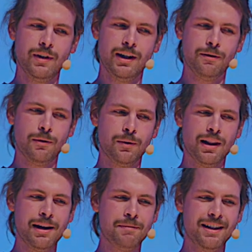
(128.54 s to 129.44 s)
it won't
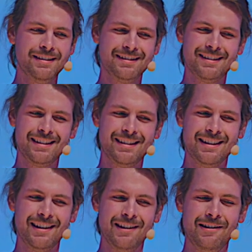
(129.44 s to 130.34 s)
let me.
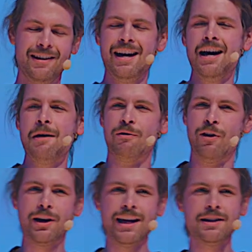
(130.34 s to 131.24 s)
So
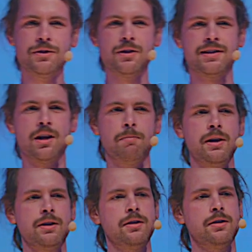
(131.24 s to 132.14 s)
before I get into this
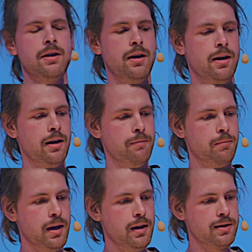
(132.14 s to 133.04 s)
topic, uh,
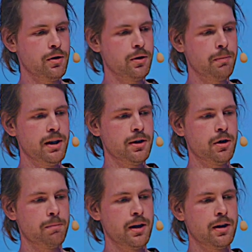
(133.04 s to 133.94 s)
it's going to be a
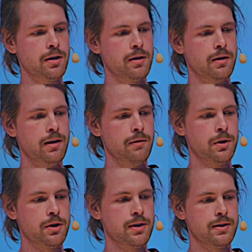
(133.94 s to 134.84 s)
topic uh,
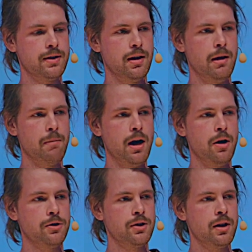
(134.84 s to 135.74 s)
which is
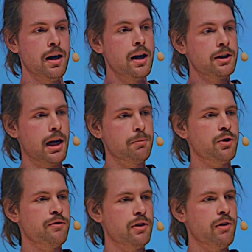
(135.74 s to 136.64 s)
about
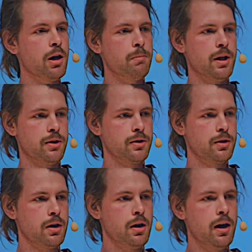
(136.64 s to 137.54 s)
type-driven
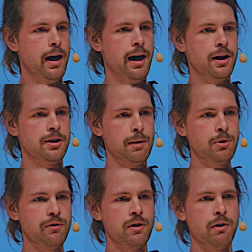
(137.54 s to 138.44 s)
development. And
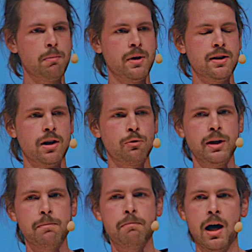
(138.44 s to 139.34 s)
type-driven development is not
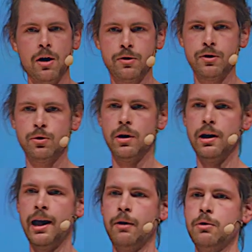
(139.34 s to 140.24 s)
really bound to a
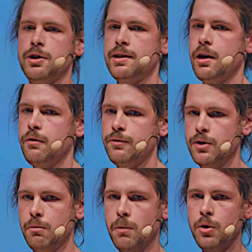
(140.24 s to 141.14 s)
language itself.
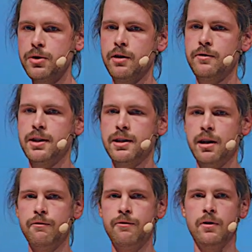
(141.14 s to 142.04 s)
So most of the
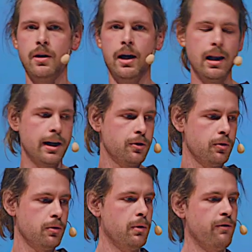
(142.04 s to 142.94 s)
stuff, I like
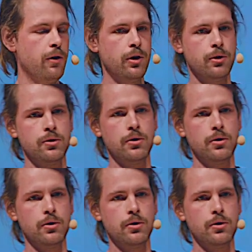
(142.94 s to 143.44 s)
to refer to